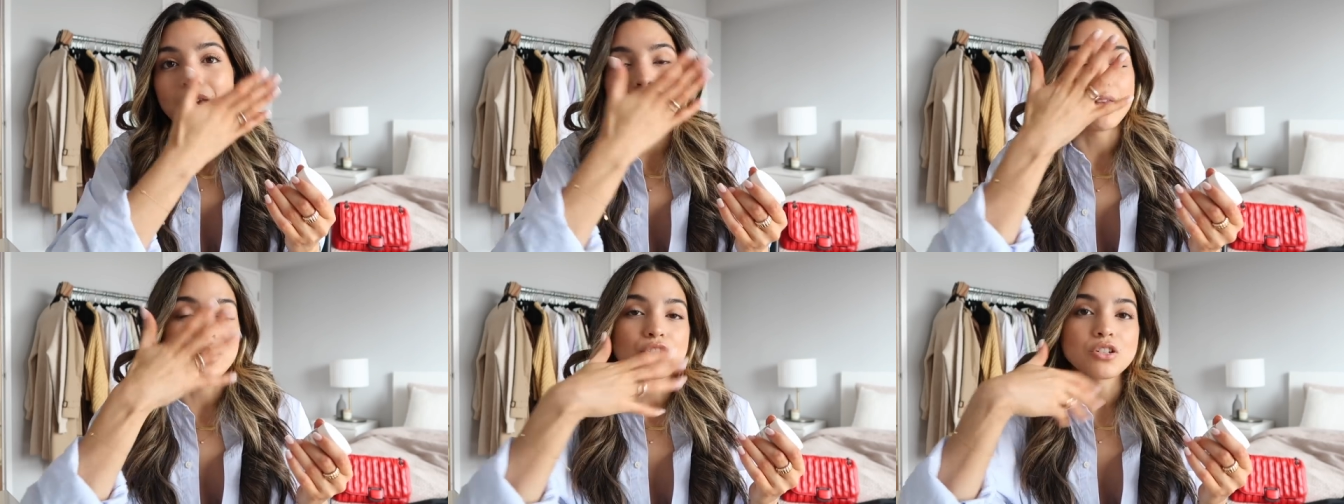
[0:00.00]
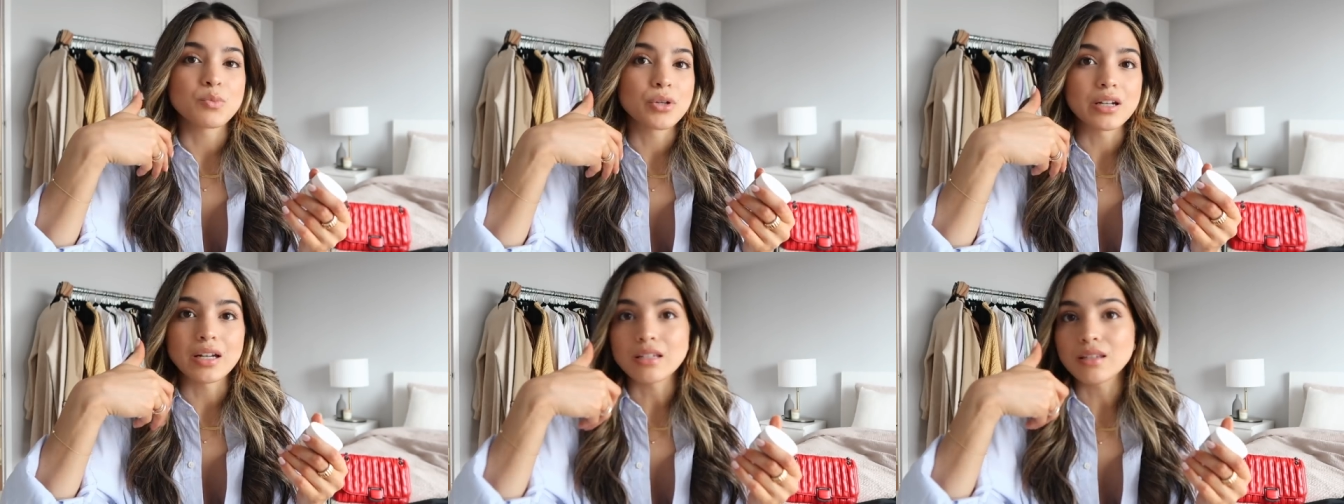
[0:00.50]
and then you just put
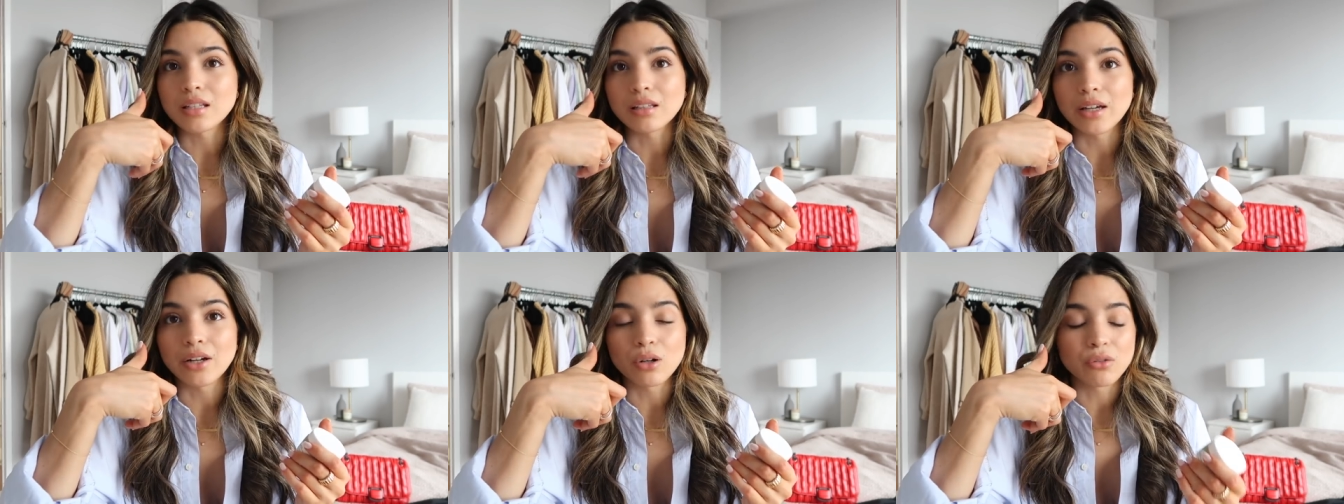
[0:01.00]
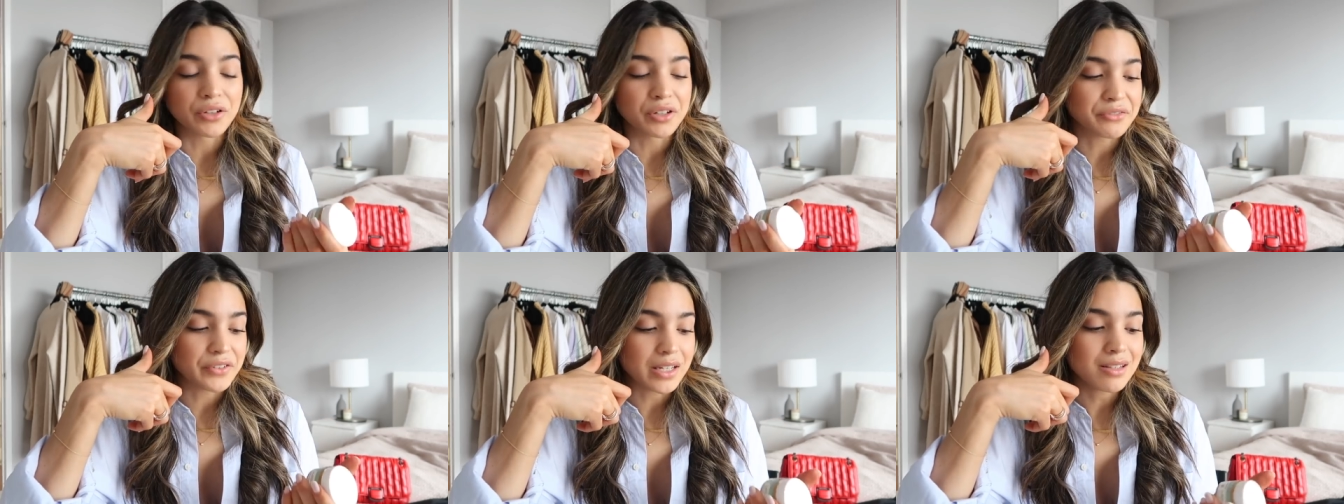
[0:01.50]
a nice thin layer over your
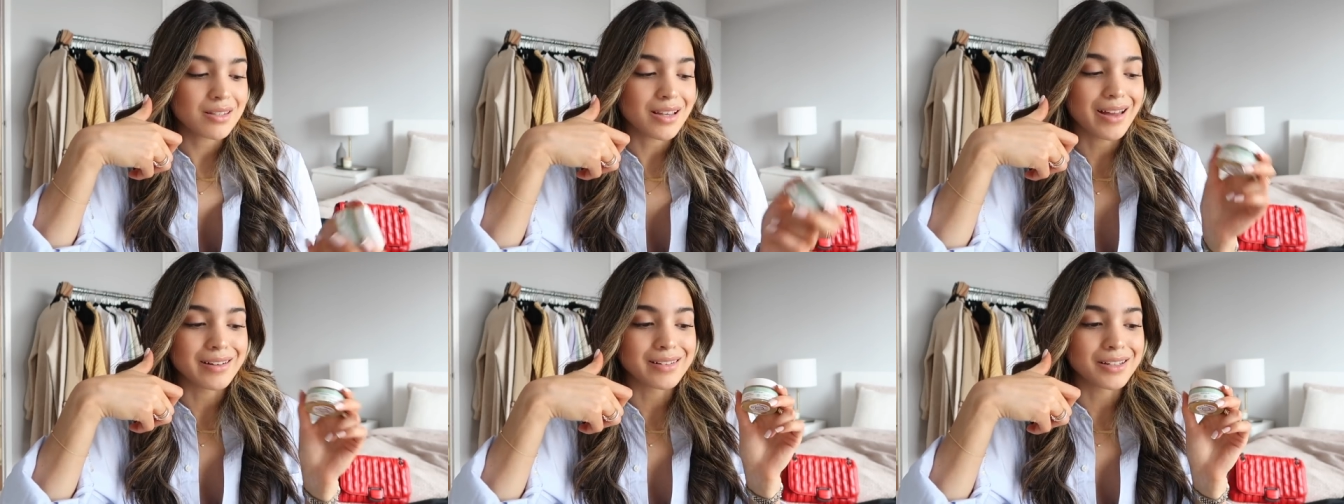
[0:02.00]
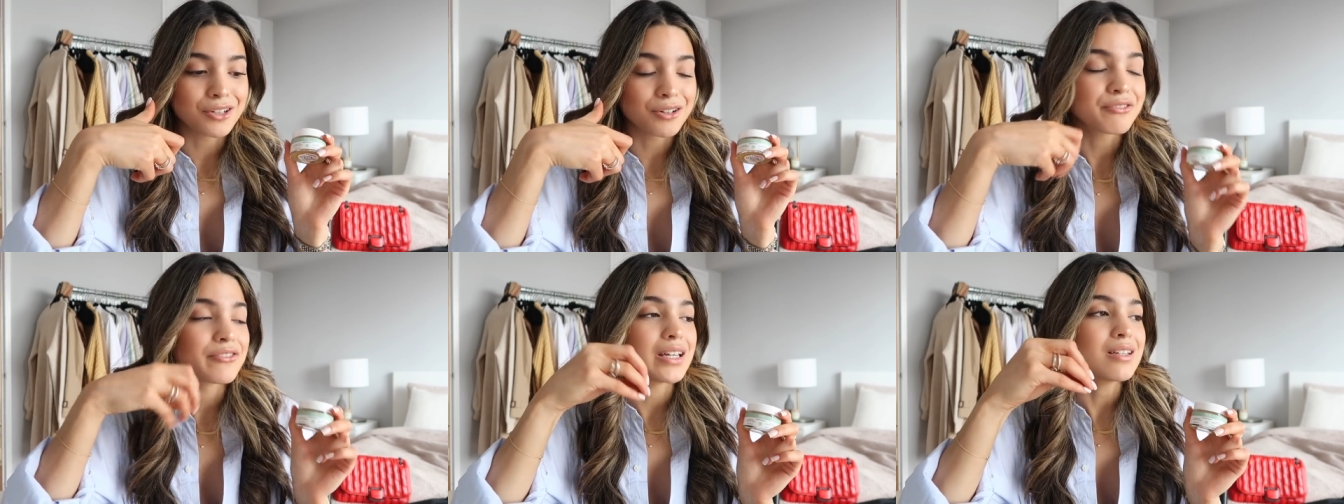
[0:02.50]
face and your
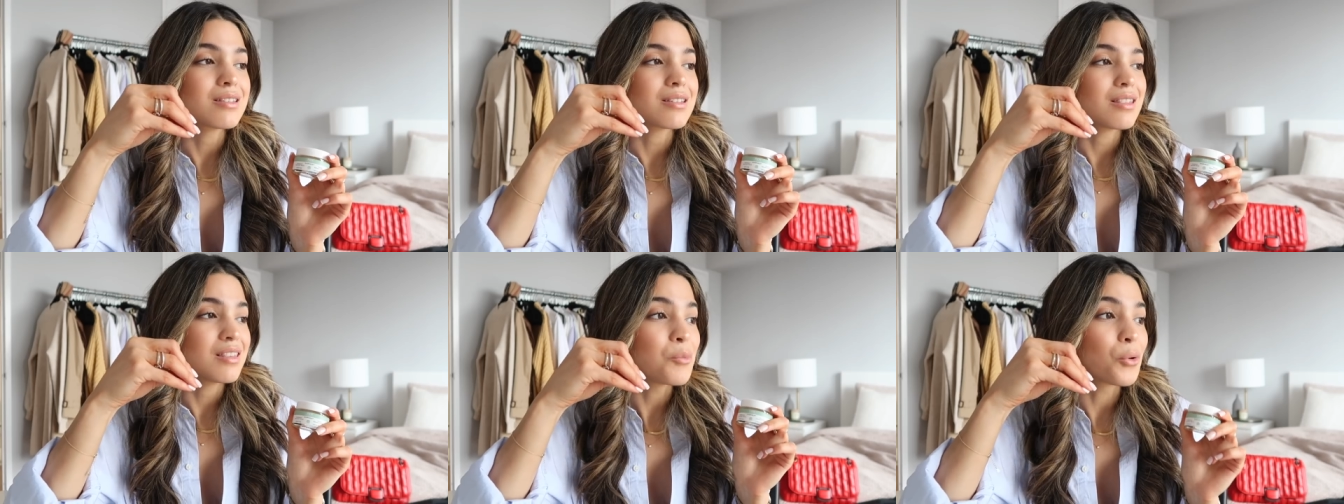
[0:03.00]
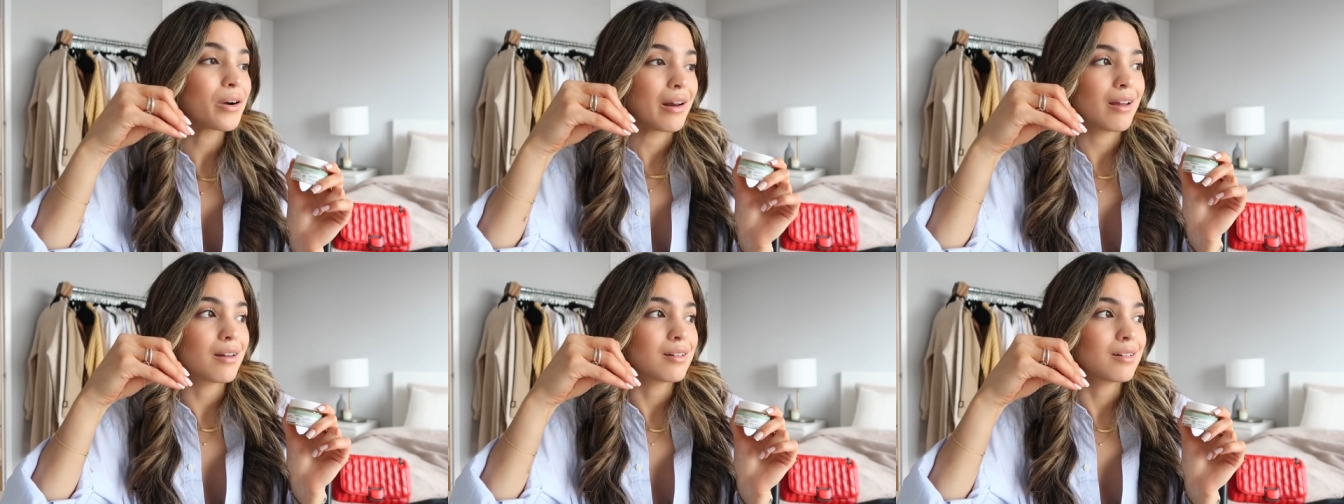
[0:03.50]
face in the
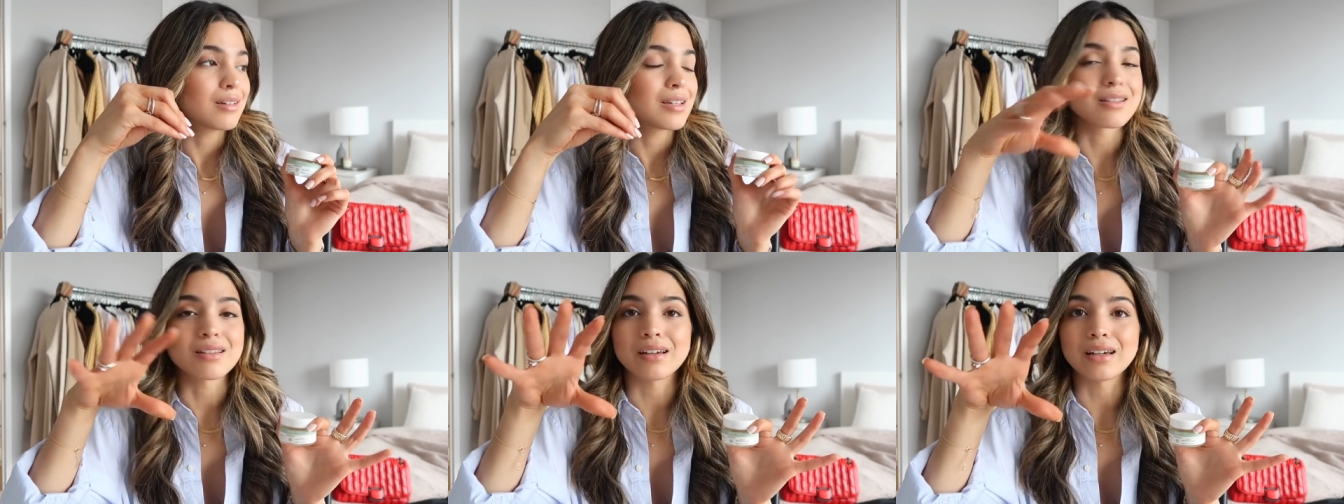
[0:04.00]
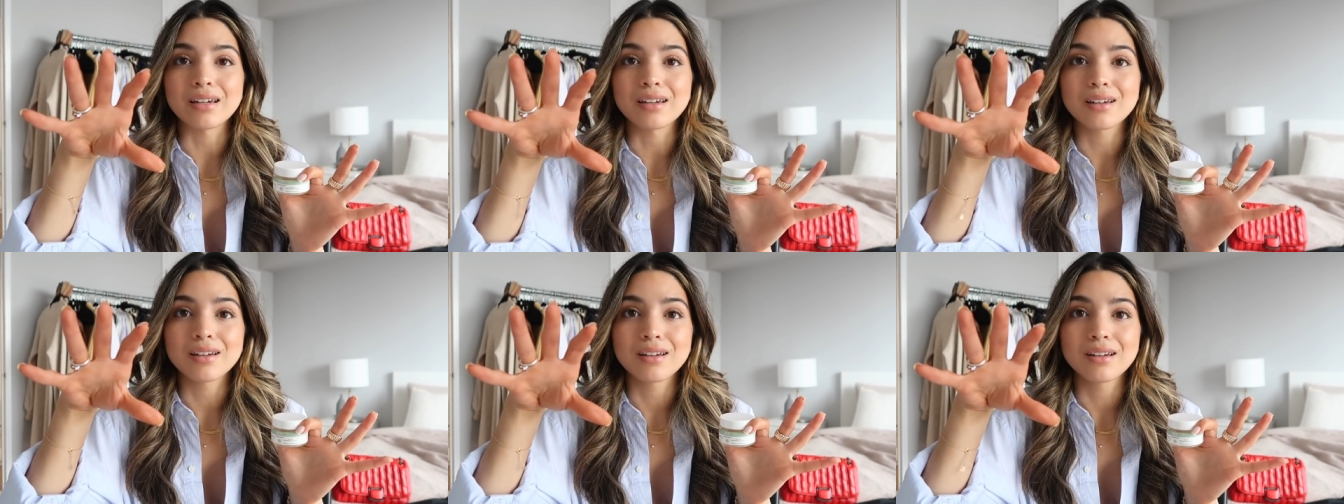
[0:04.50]
morning is like